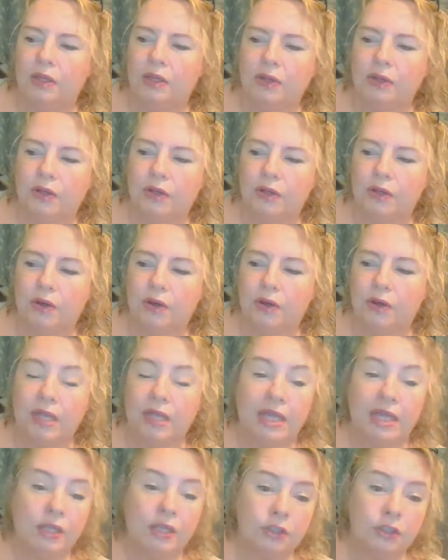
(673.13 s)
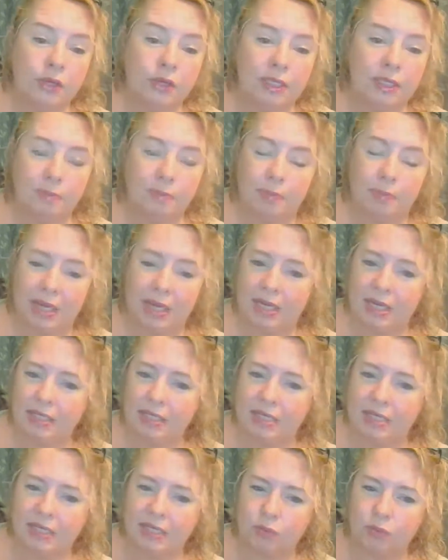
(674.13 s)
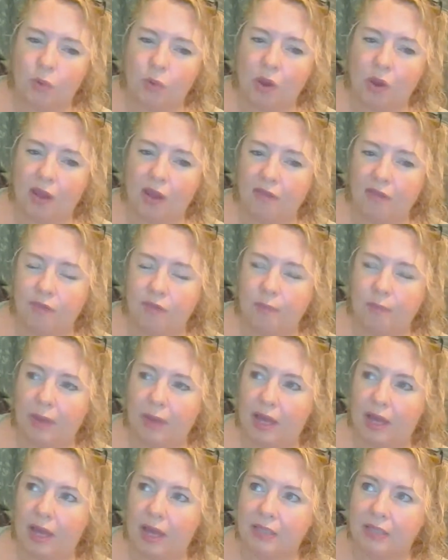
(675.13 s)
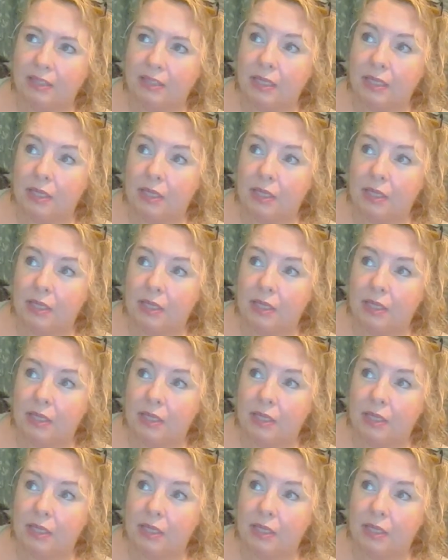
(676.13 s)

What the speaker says: oh, yeah, so he beat his ex-wife, but,